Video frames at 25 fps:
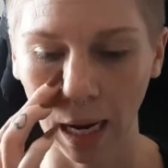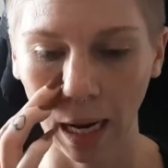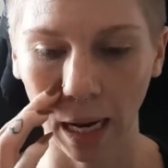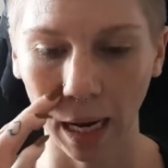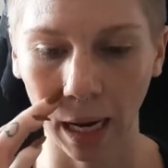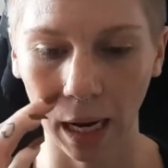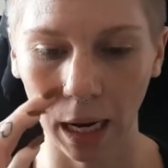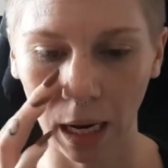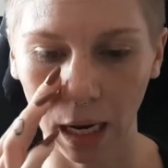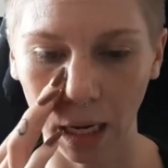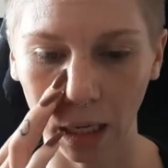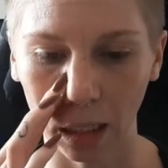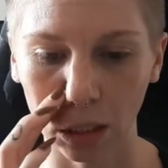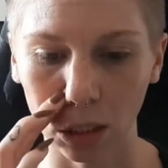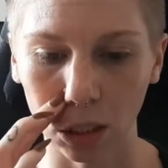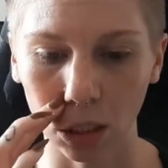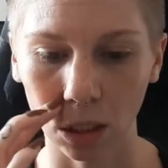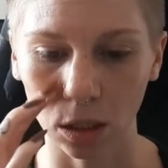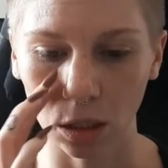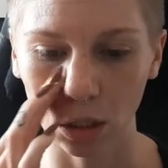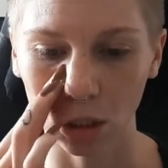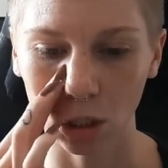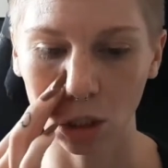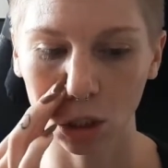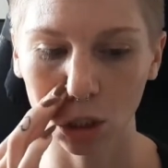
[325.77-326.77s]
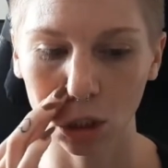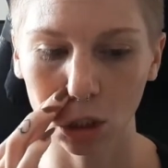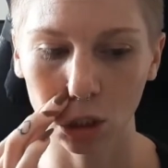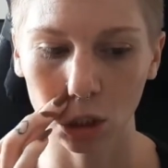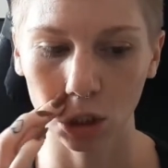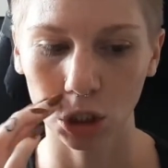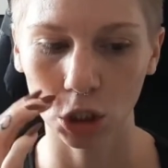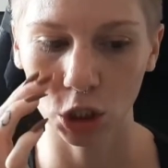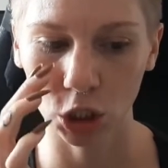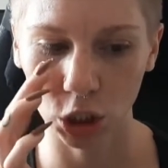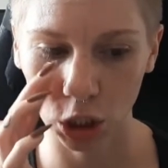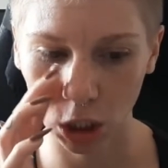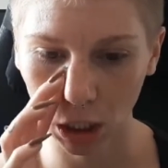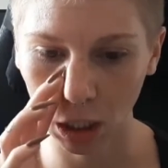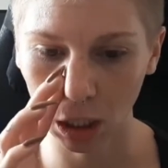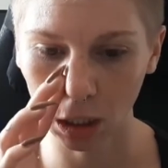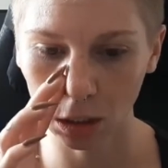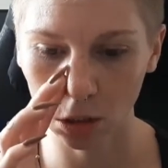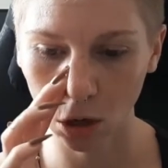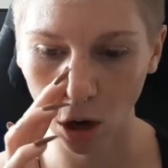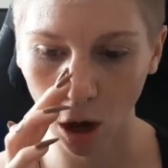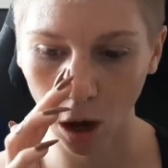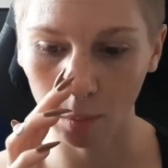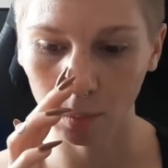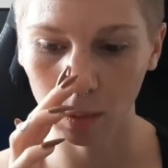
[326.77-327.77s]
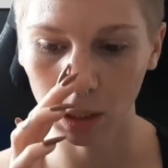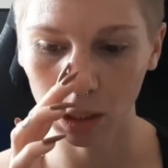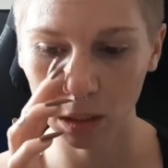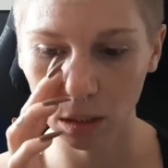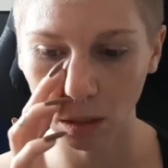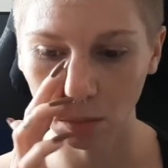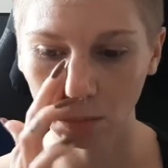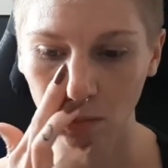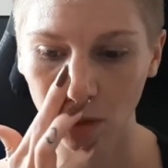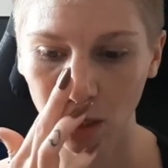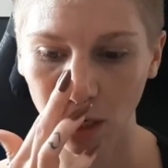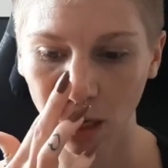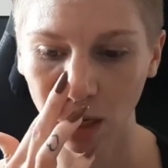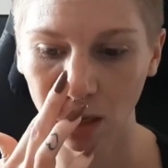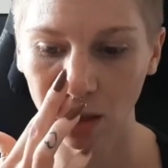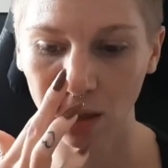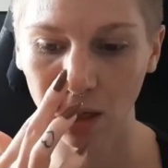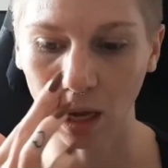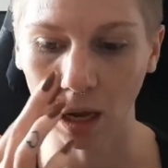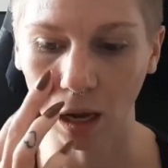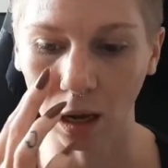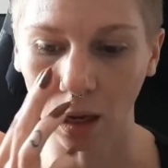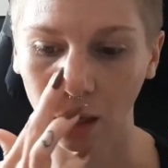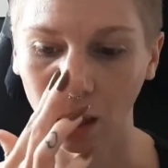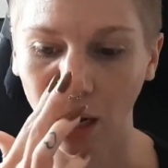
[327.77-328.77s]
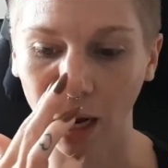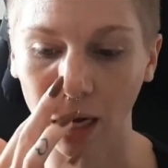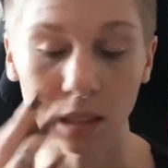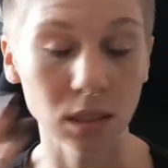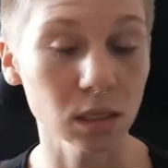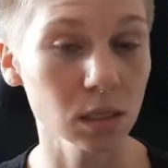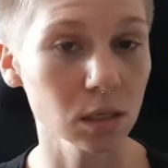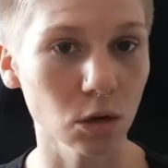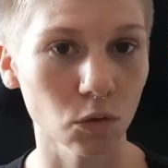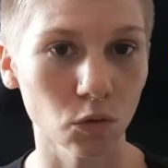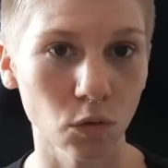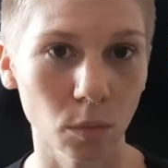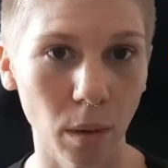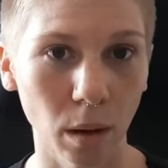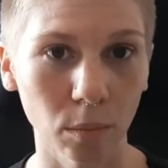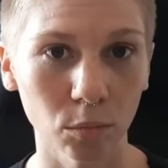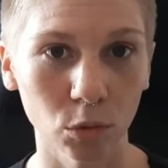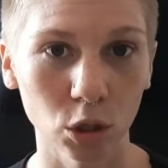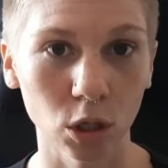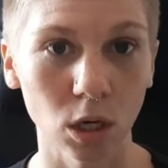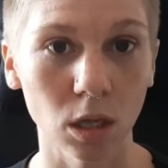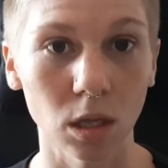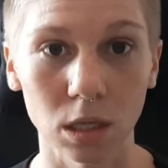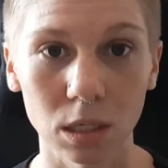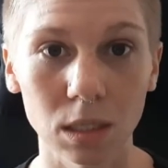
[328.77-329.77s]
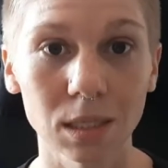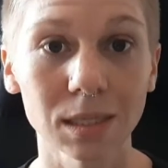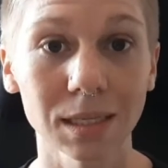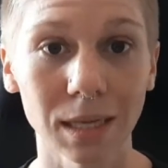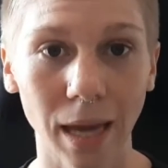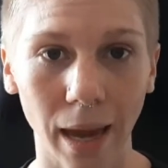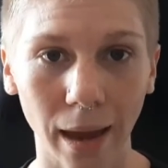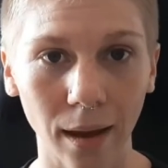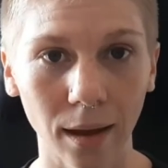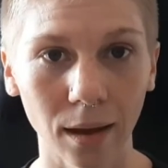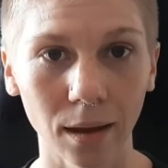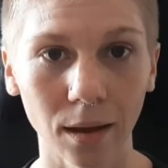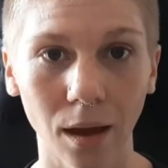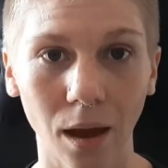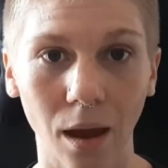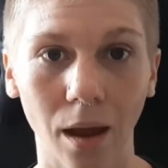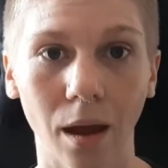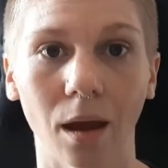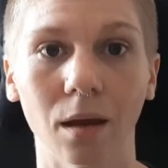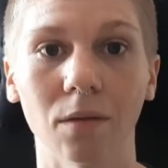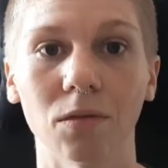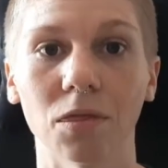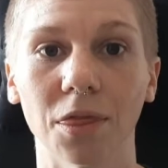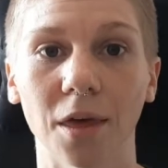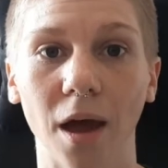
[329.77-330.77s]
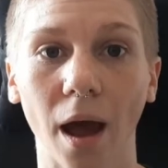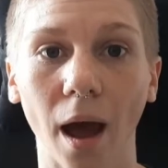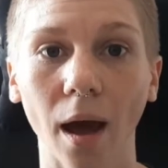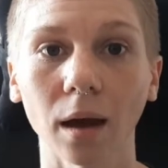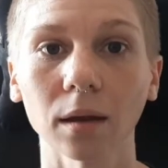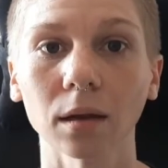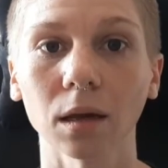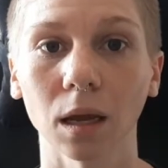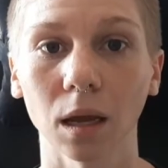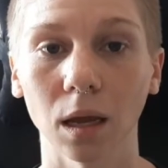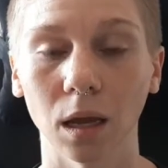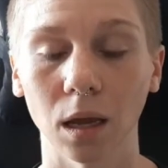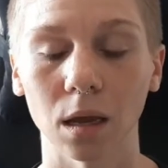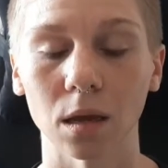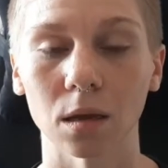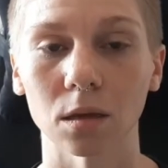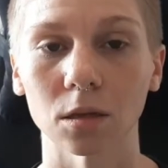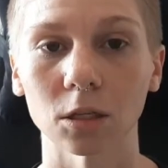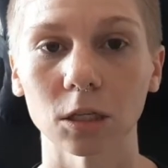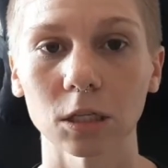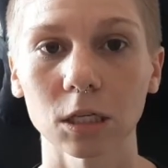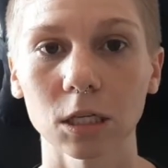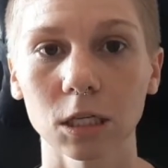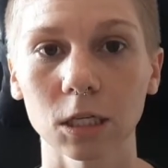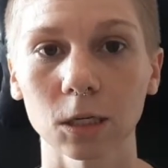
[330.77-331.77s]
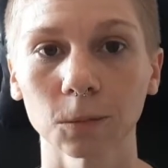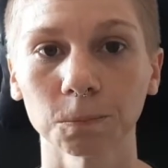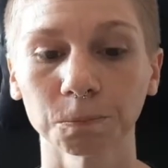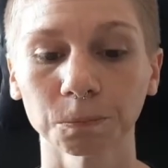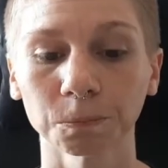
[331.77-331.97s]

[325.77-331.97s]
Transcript: And she taught me something that I still remember to this day, and that is